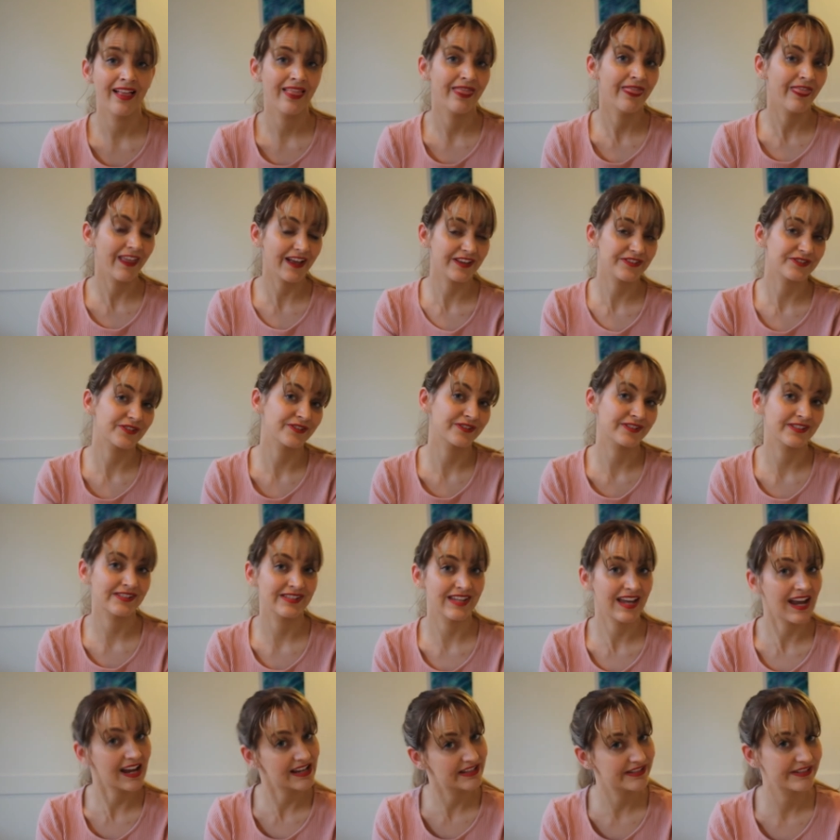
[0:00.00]
That's not to
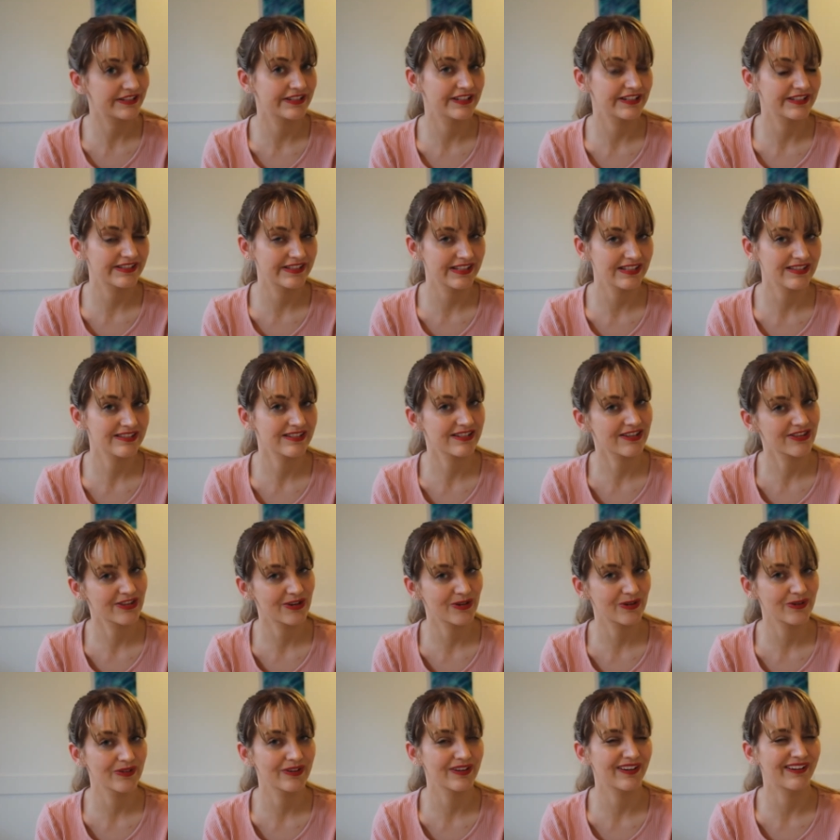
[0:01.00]
say I didn't assist
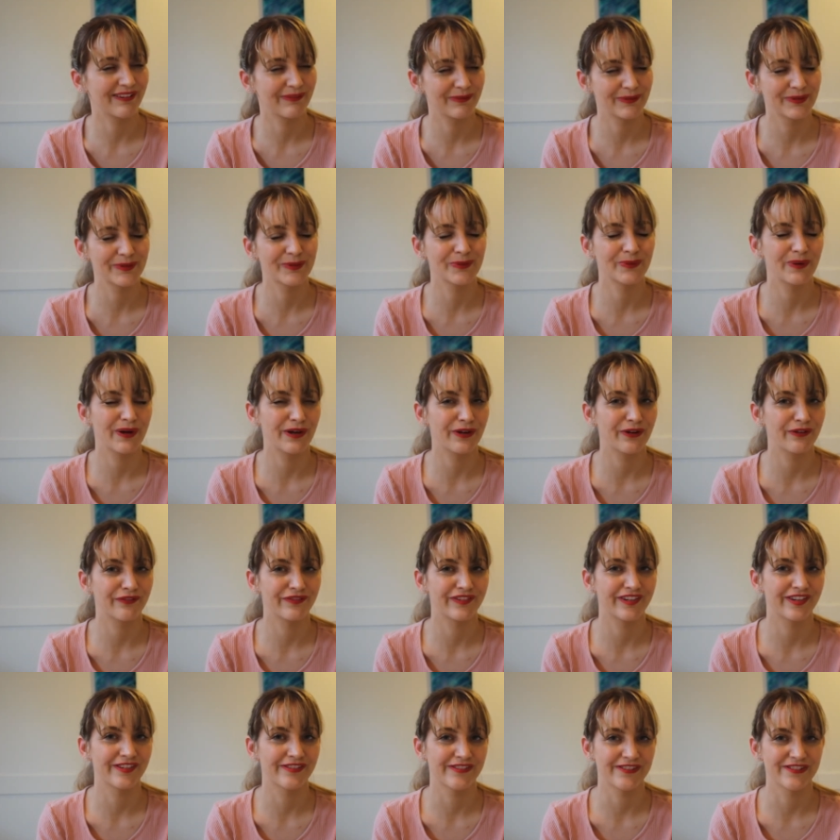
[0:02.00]
though, I would quite
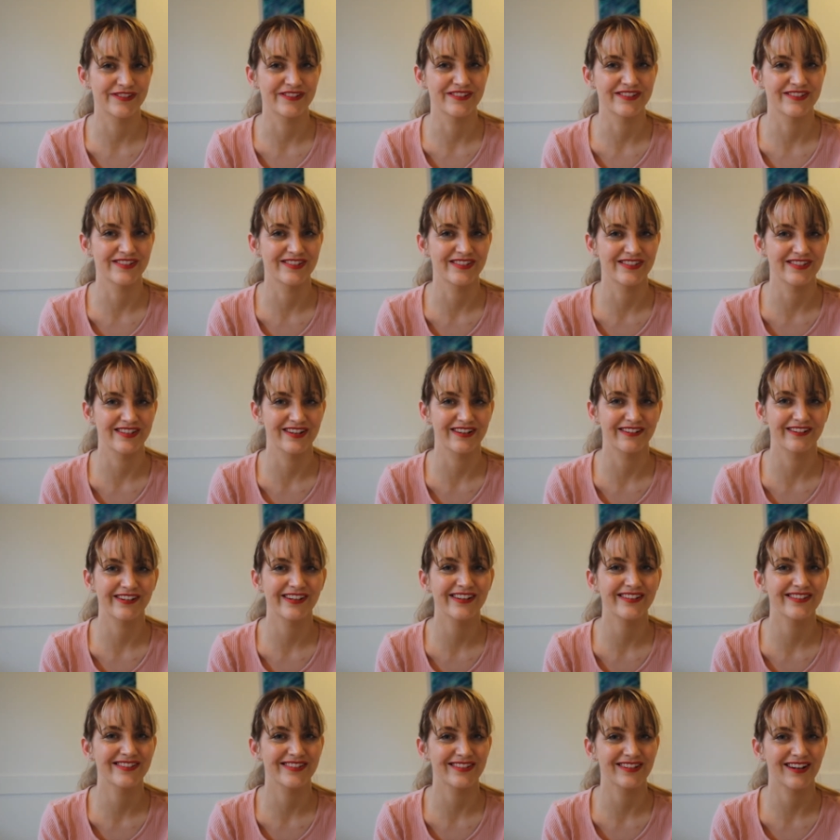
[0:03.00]
often assist in
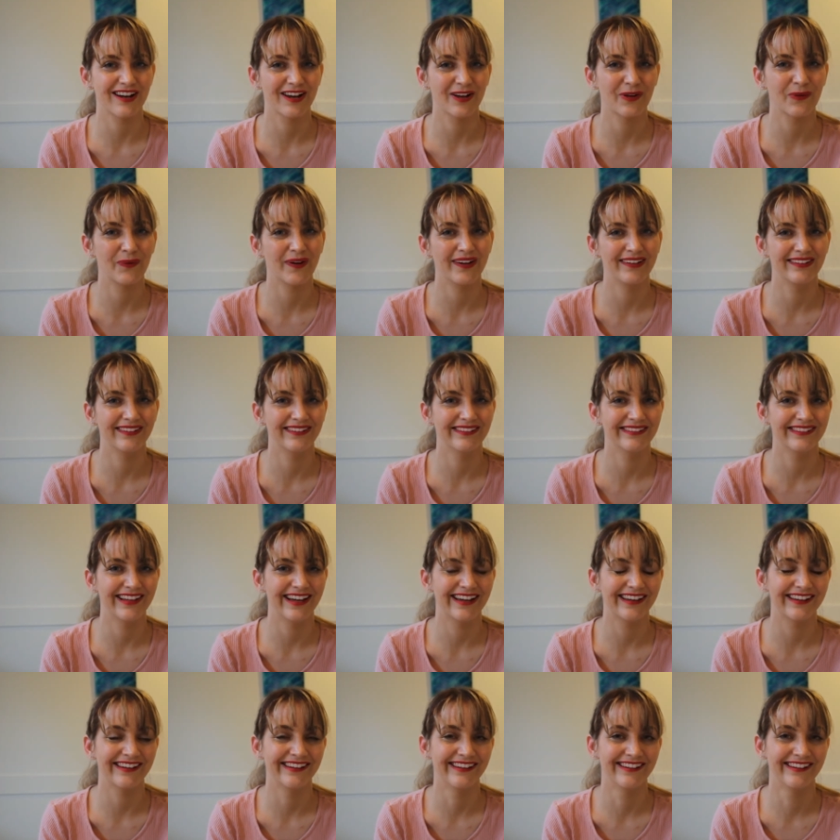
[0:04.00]
caesareans and I quite
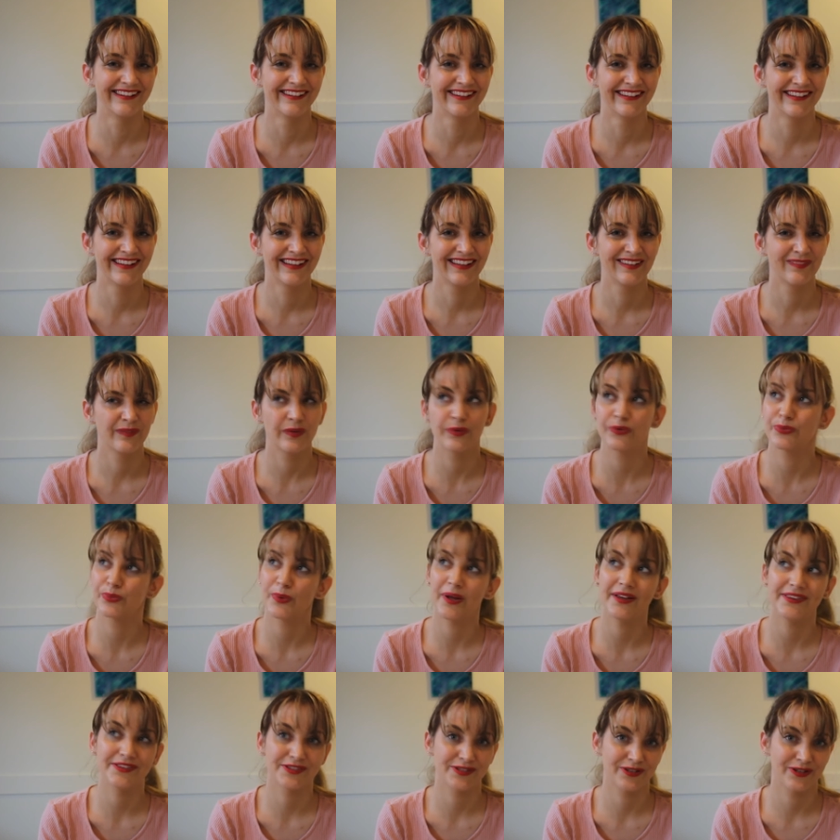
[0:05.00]
like it. There was
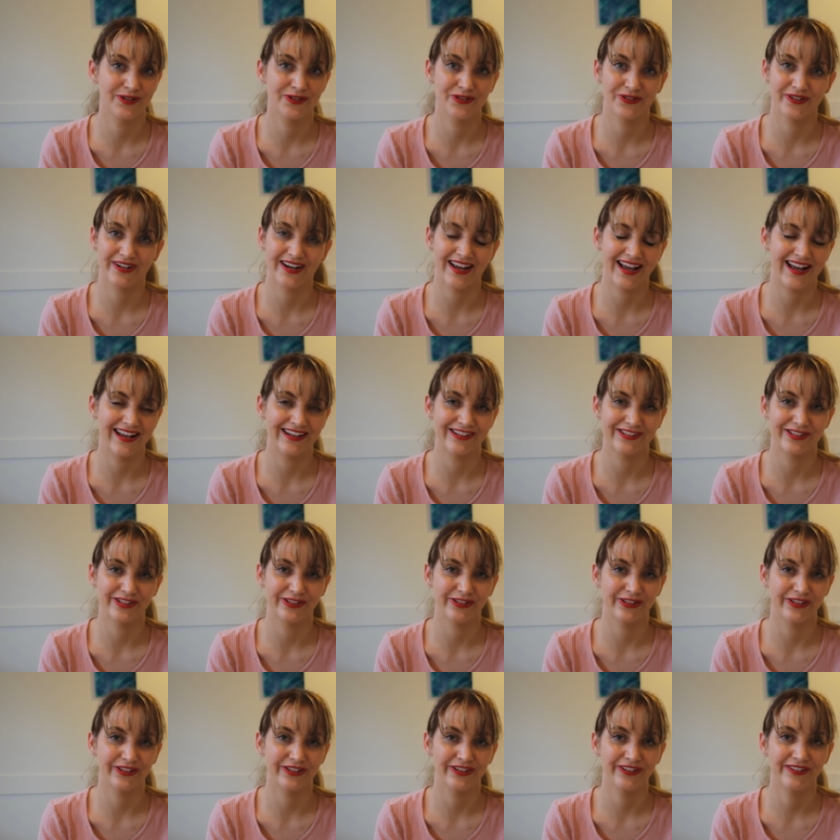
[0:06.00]
one surgery I had to
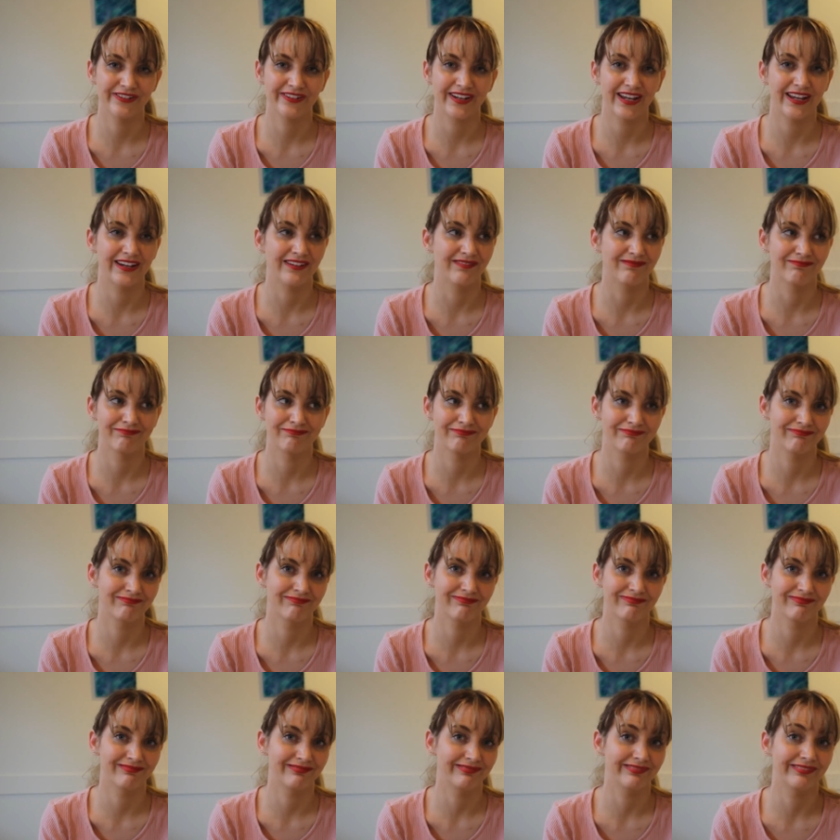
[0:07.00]
learn and
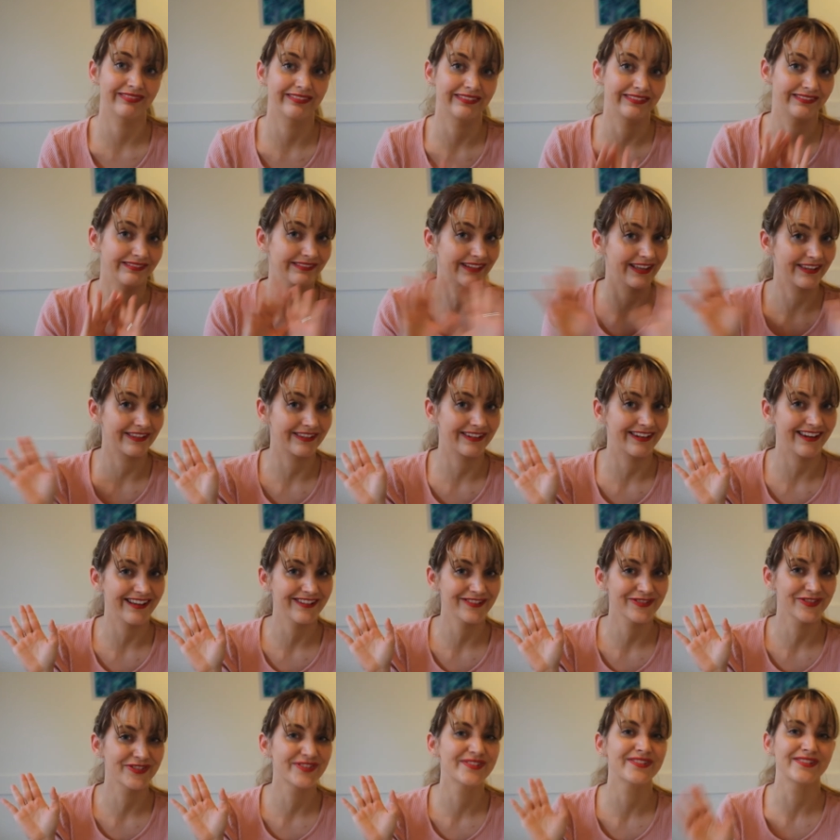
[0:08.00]
nothing
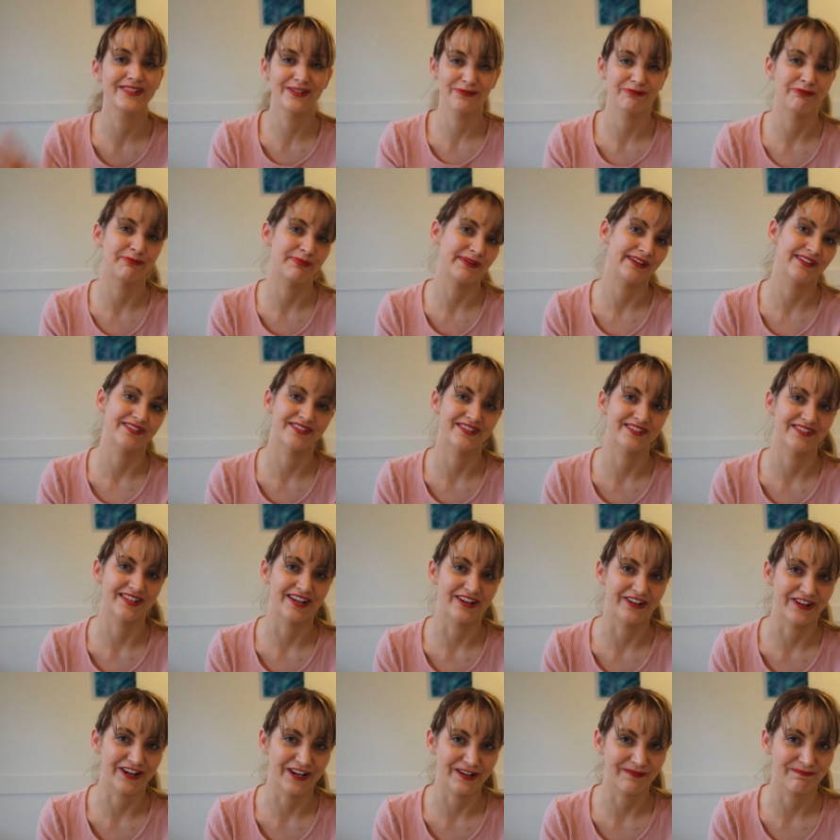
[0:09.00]
else, it would be a
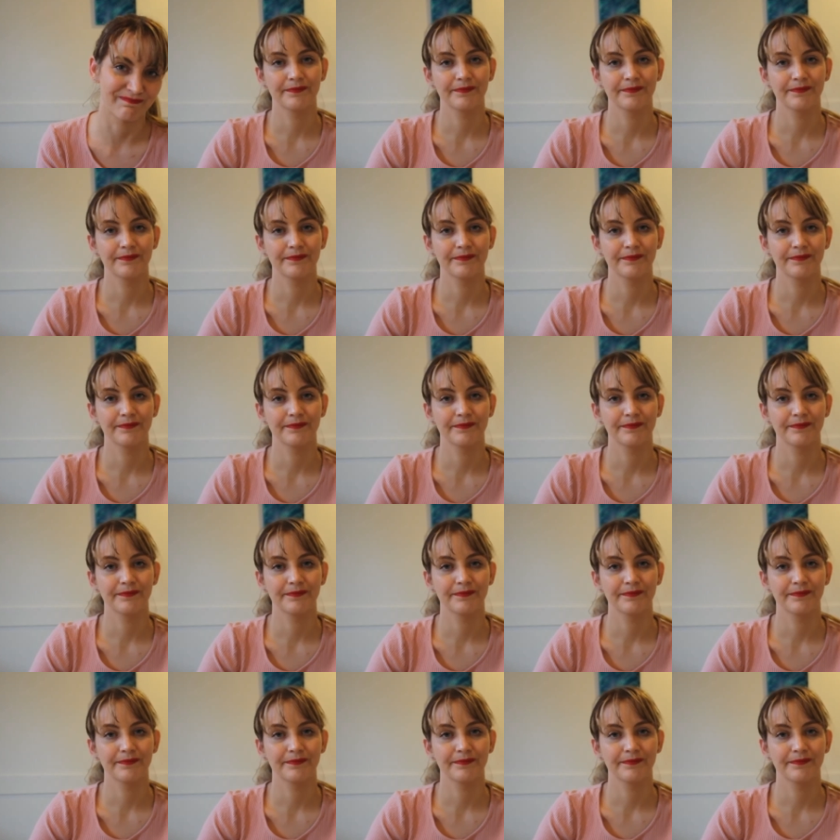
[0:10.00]
caesarean.